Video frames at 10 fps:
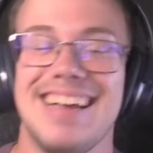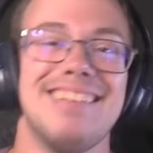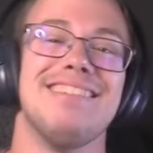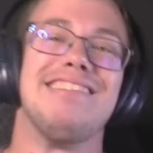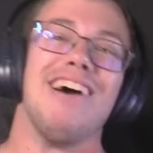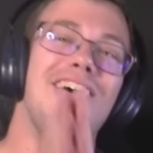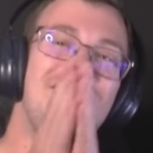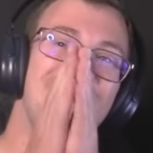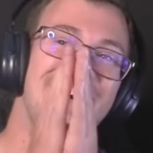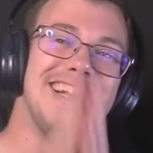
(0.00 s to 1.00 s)
So it's so
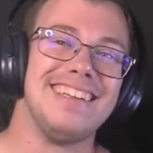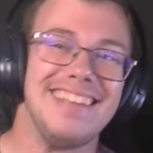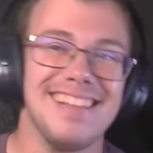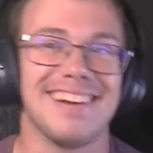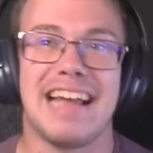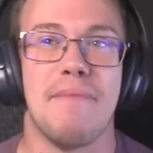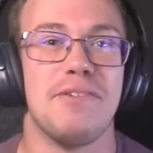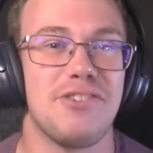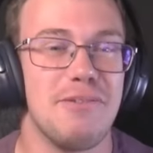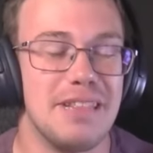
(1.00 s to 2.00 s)
funny seeing their
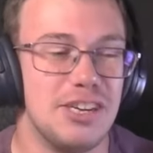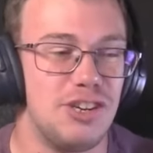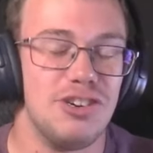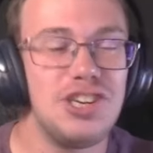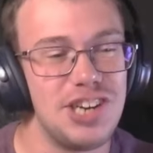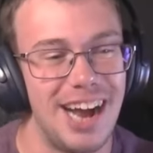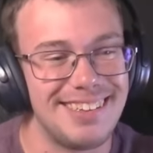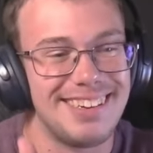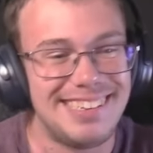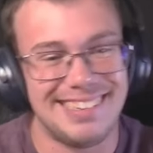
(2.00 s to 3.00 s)
chemistry when they shoot
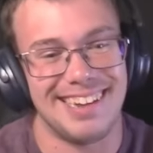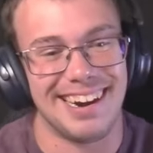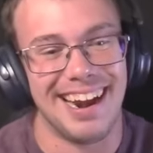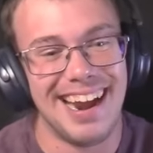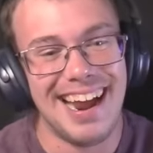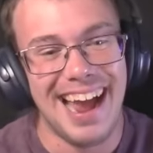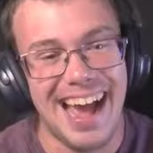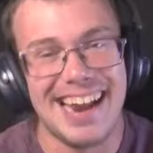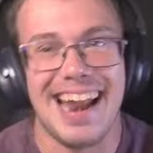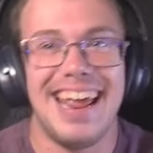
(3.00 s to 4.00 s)
shots at each other,
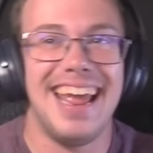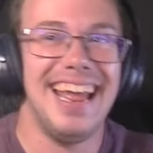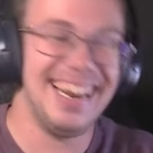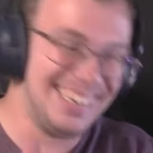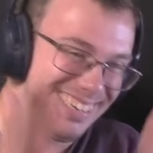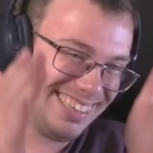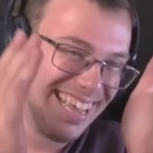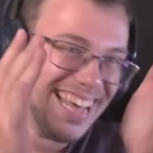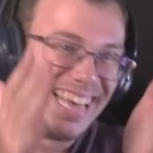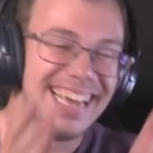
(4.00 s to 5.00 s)
and then he
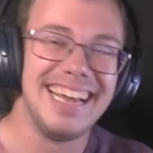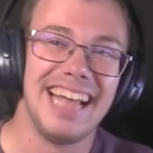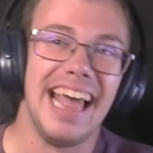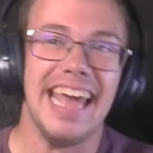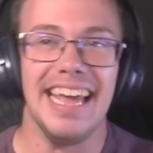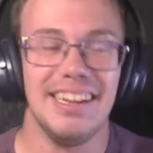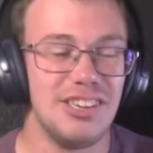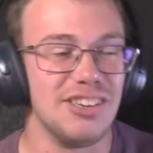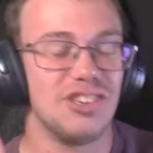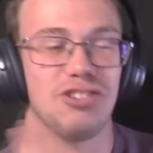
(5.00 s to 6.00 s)

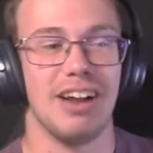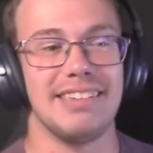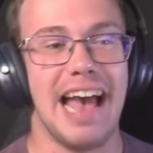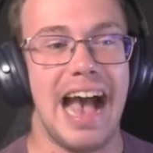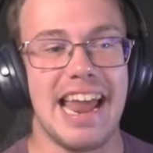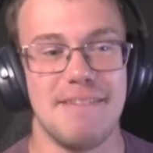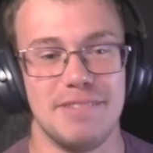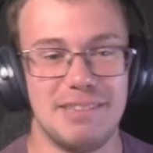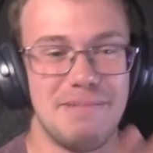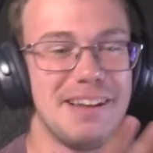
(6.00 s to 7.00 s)
shoots struts at him
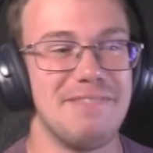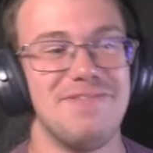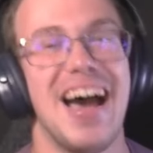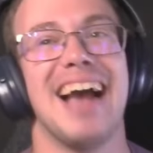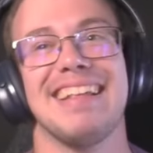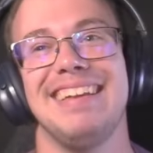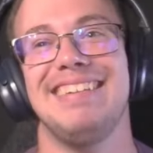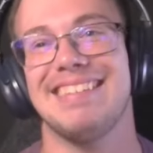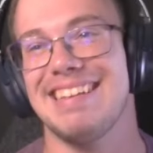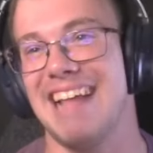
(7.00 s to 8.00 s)
and speaking facts, and he
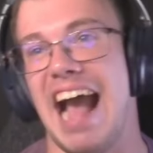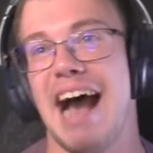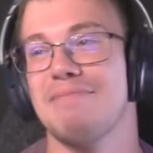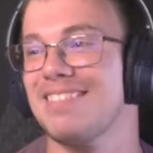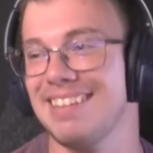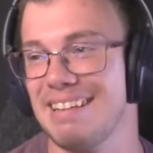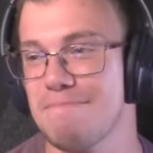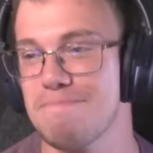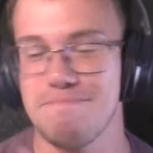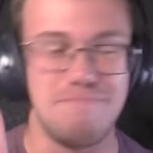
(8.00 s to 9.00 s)
just gets absolutely
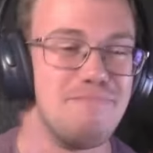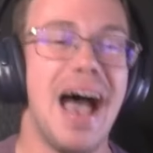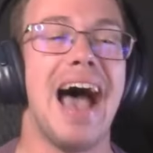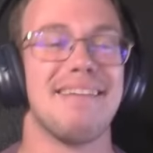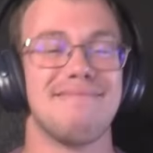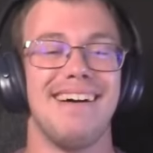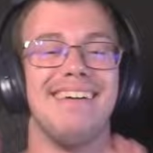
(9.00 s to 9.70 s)
mad, bro.